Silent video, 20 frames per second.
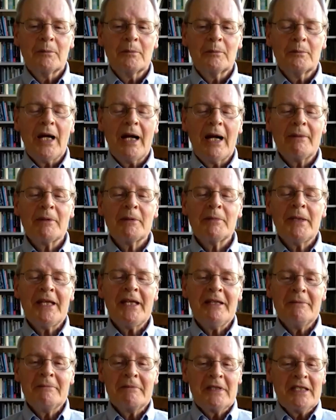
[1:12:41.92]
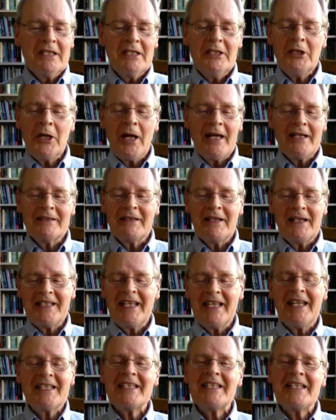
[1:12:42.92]
probably you know I, I
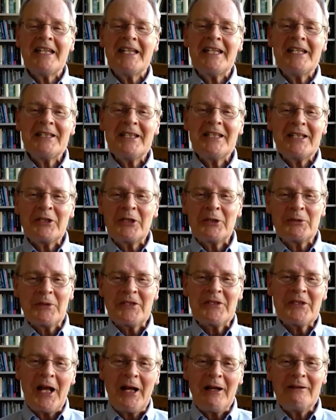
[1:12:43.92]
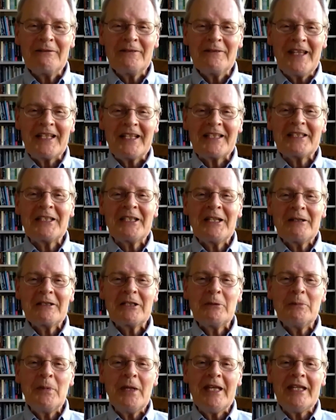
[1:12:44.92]
can't say anything to resolve that
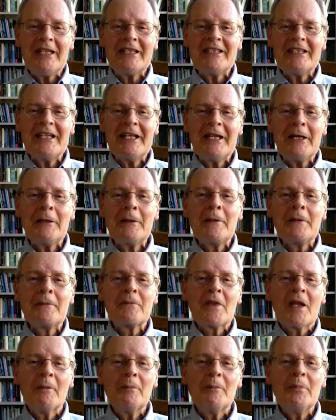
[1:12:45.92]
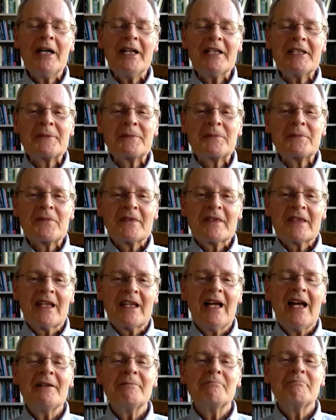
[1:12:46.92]
debate now, but
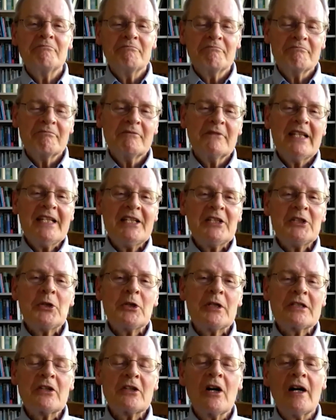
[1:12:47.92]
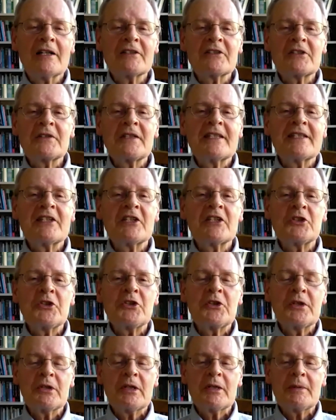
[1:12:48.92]
I lean toward causal decision
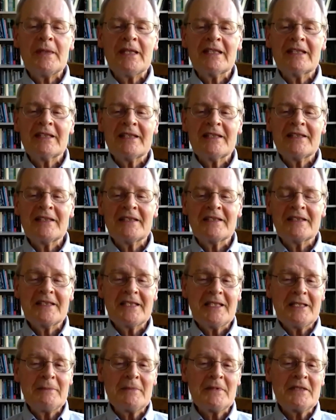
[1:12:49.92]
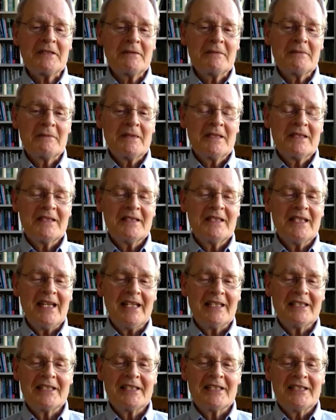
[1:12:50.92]
theory because it seems
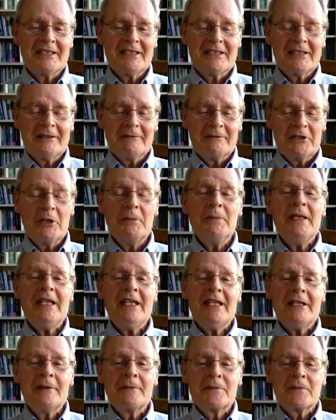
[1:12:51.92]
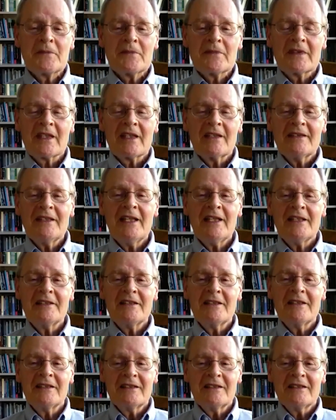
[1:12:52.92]
that to me that